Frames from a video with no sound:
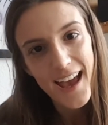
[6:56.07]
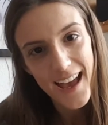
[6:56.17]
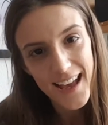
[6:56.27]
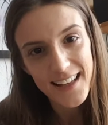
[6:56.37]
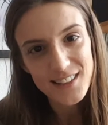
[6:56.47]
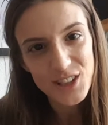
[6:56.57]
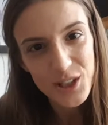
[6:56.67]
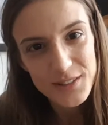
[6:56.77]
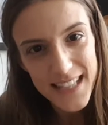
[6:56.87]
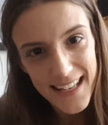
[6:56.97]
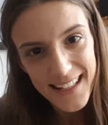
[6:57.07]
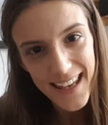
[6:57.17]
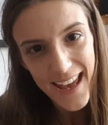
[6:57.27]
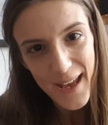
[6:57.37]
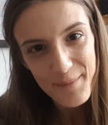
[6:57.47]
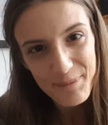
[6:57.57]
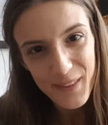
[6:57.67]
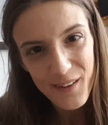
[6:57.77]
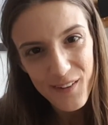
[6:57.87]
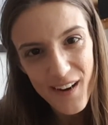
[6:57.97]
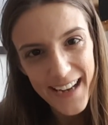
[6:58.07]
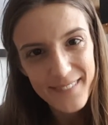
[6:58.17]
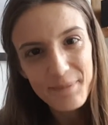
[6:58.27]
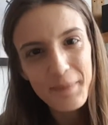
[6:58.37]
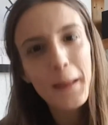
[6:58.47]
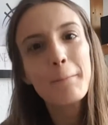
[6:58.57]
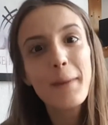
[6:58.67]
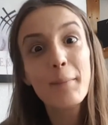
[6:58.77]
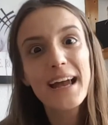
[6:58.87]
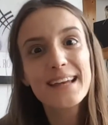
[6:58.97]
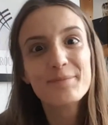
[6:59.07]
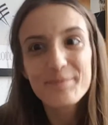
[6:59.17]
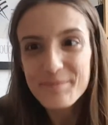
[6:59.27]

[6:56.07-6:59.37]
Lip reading: and you take care. All right, bye bye.